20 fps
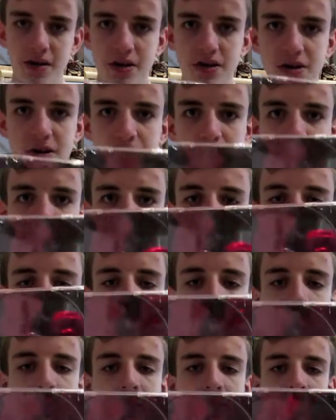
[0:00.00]
or something right
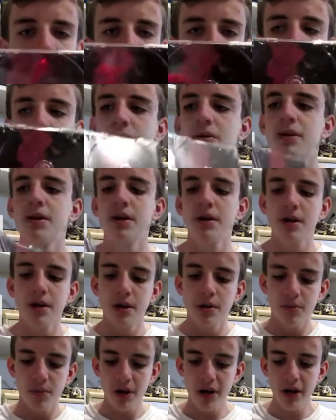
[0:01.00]
there. So
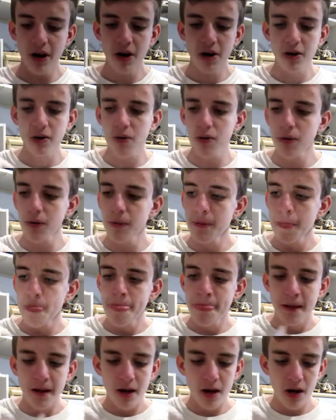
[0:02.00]
pretty darn cool.
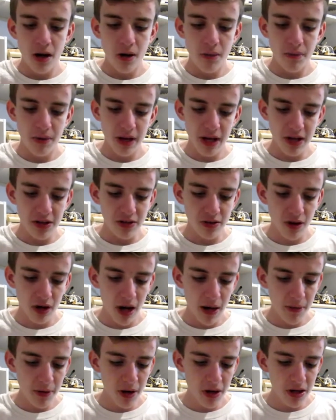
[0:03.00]
But yeah, so
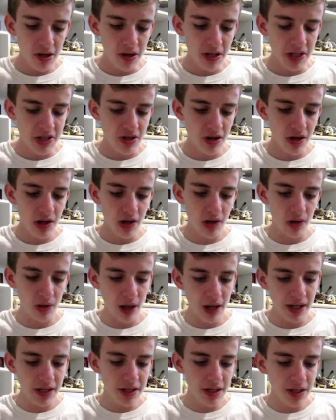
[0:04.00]
I'm not gonna like start
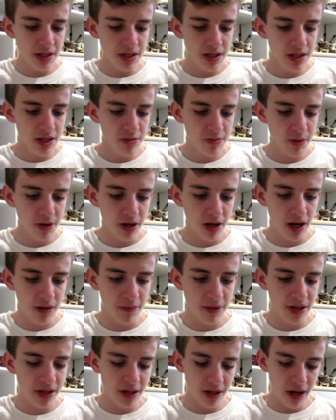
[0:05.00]
collecting these, but I
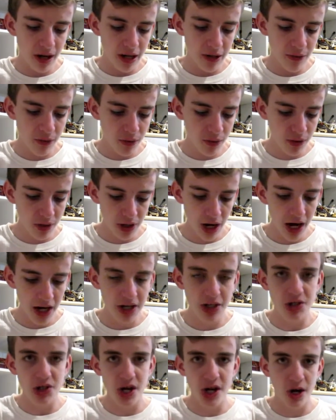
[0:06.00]
mean, I will
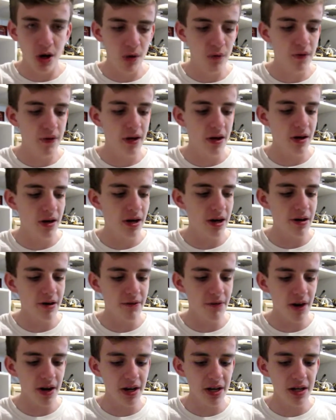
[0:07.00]
kind of check over there, and
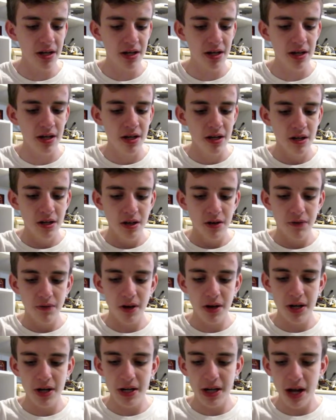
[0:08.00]
if I can
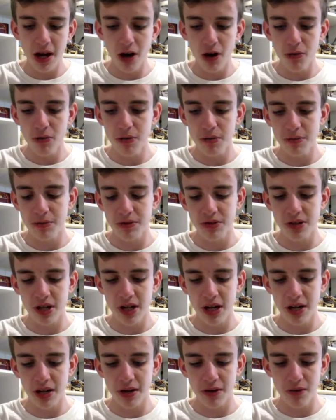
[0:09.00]
find any albums
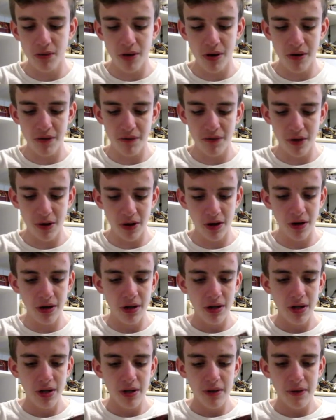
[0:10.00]
that I want for
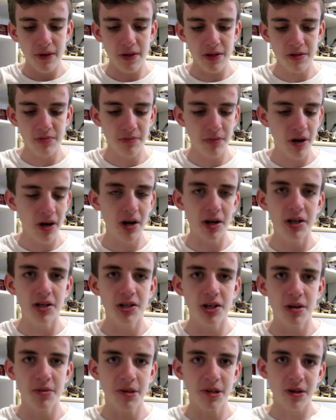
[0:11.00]
this
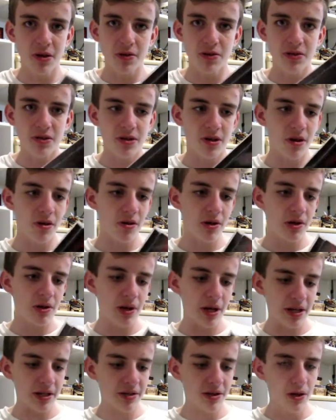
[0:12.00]
much, I mean, I'll
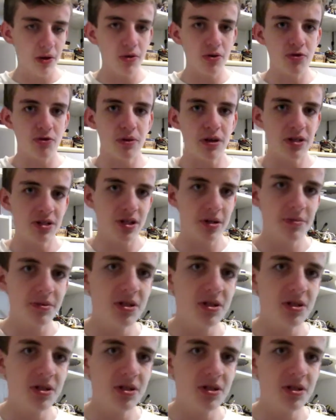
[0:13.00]
collect those ones. I'm